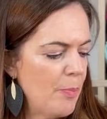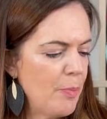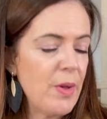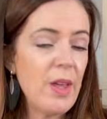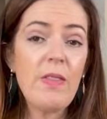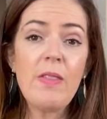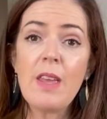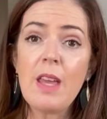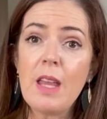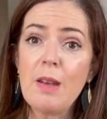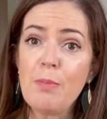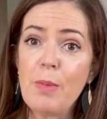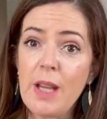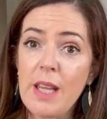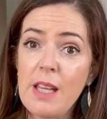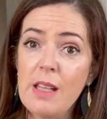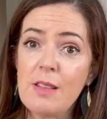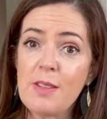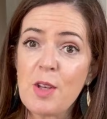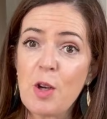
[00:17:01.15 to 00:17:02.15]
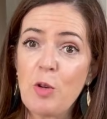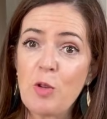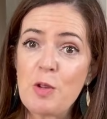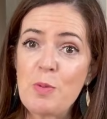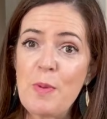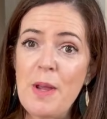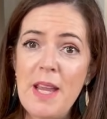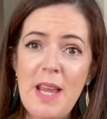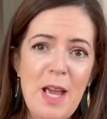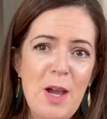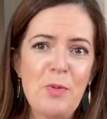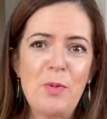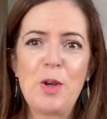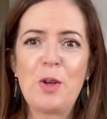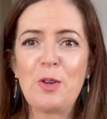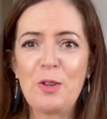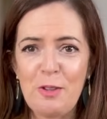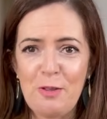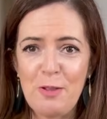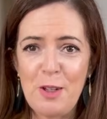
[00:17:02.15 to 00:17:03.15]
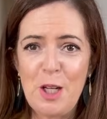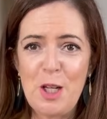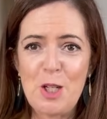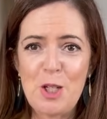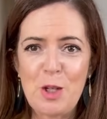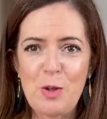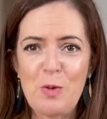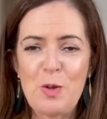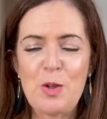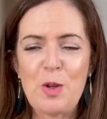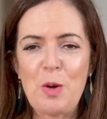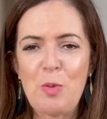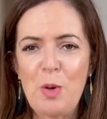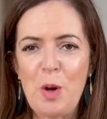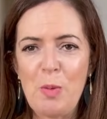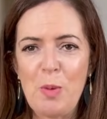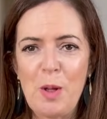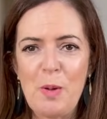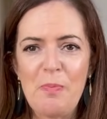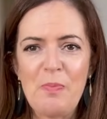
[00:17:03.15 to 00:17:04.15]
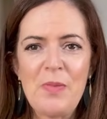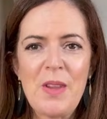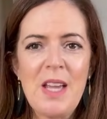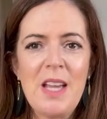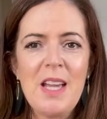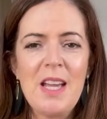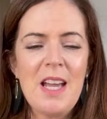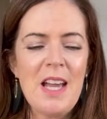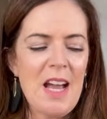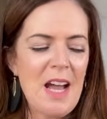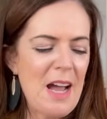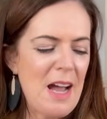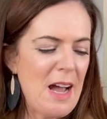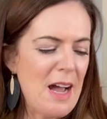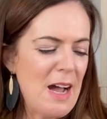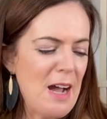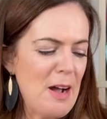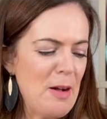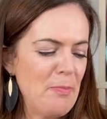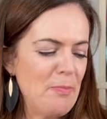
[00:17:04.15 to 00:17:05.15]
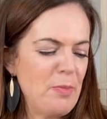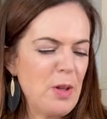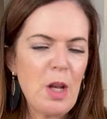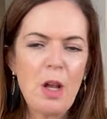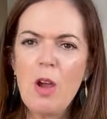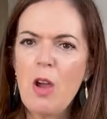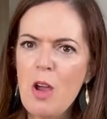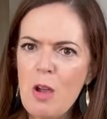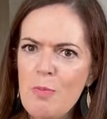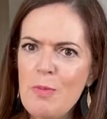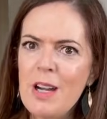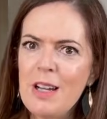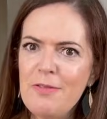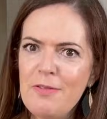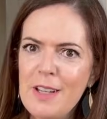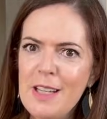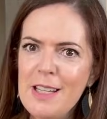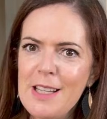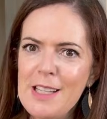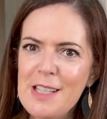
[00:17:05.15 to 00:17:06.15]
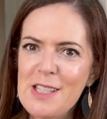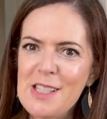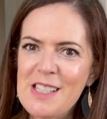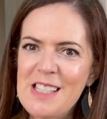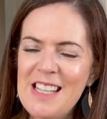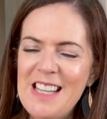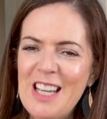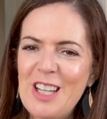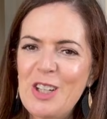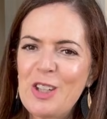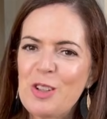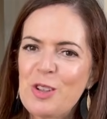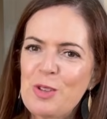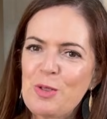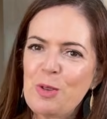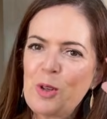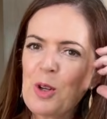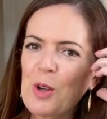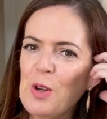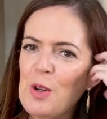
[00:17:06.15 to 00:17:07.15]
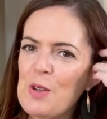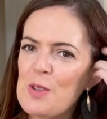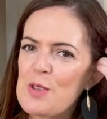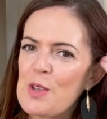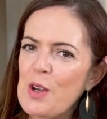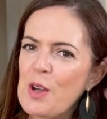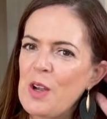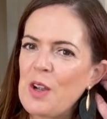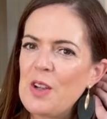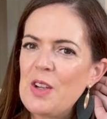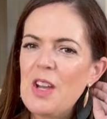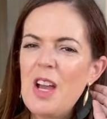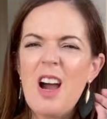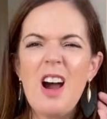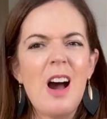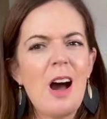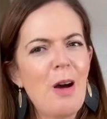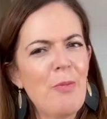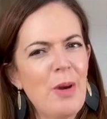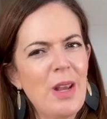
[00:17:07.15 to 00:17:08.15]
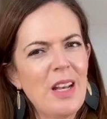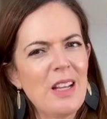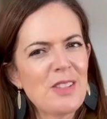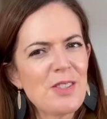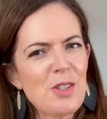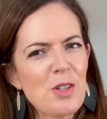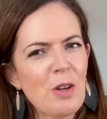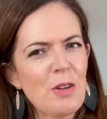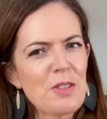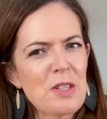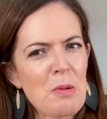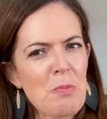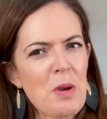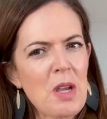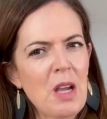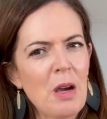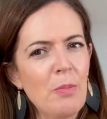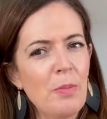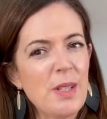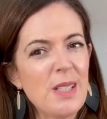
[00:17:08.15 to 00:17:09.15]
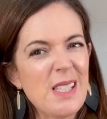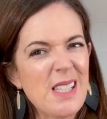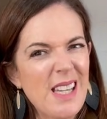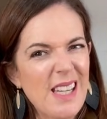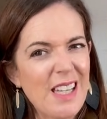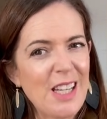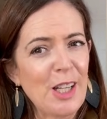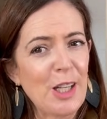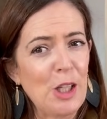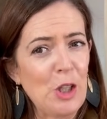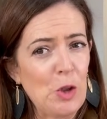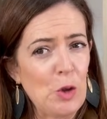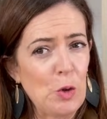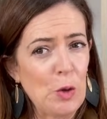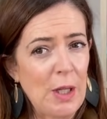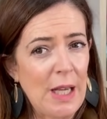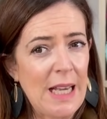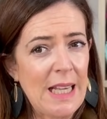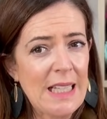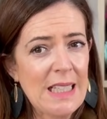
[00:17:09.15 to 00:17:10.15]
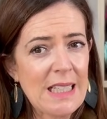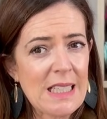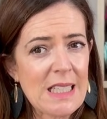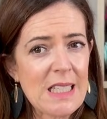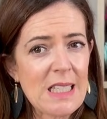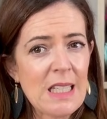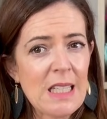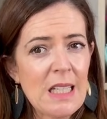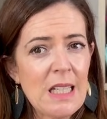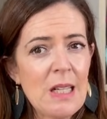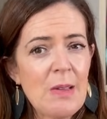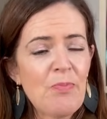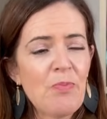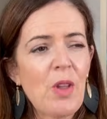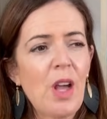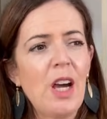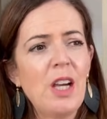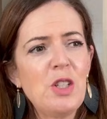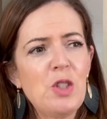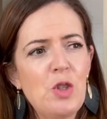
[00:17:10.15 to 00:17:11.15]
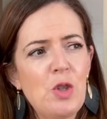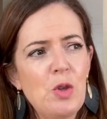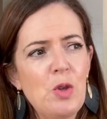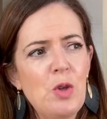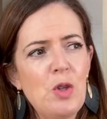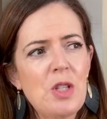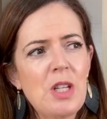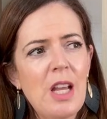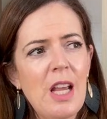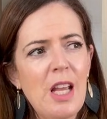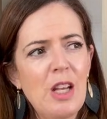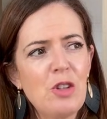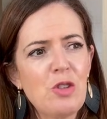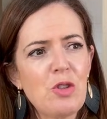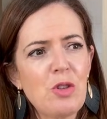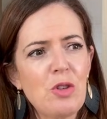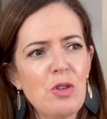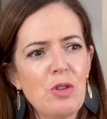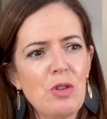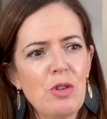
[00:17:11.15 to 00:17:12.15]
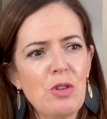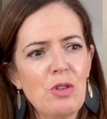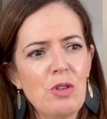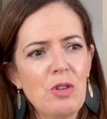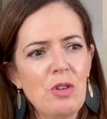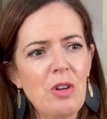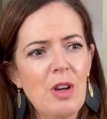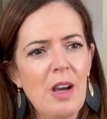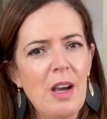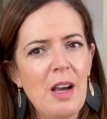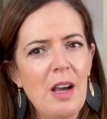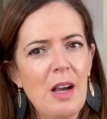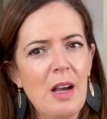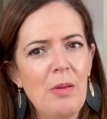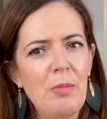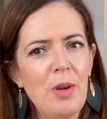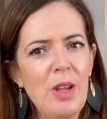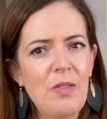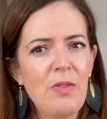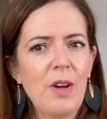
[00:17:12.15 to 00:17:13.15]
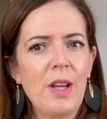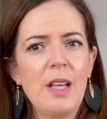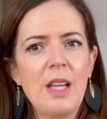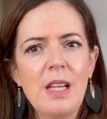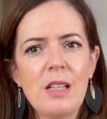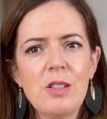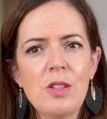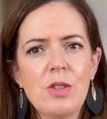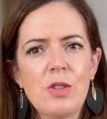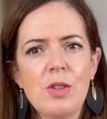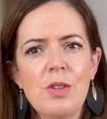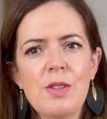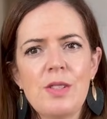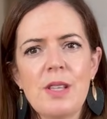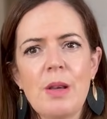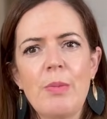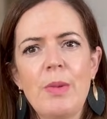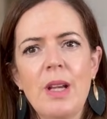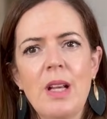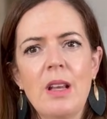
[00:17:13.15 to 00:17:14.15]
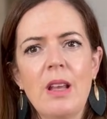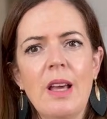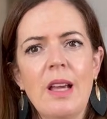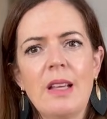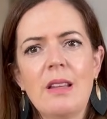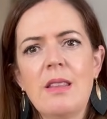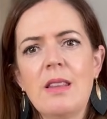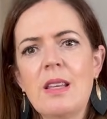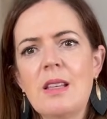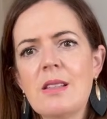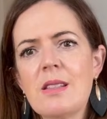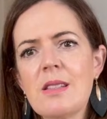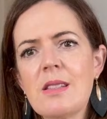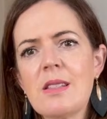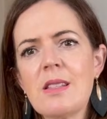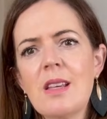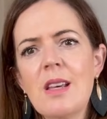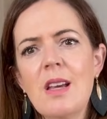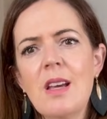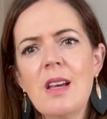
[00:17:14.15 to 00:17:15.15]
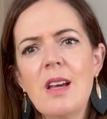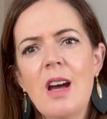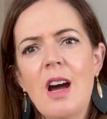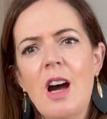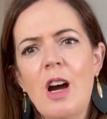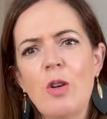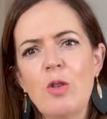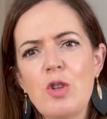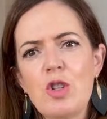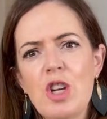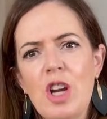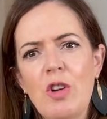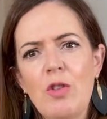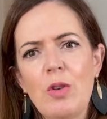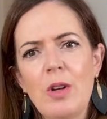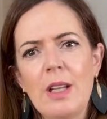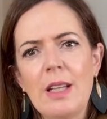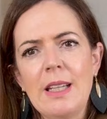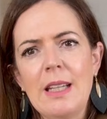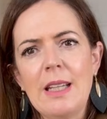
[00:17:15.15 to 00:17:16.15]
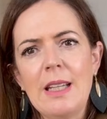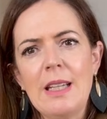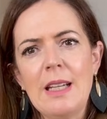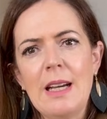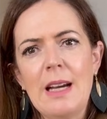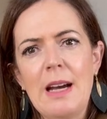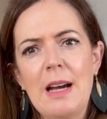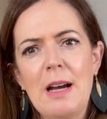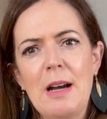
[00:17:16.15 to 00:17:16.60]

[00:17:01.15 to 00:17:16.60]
In the end, my kids helped me and we got it finished. It was no problem. But it hurt my fingers to get it through. So, I mean, it's not something I'm particularly good at. I do tend to, if I need to do something like this, I'll generally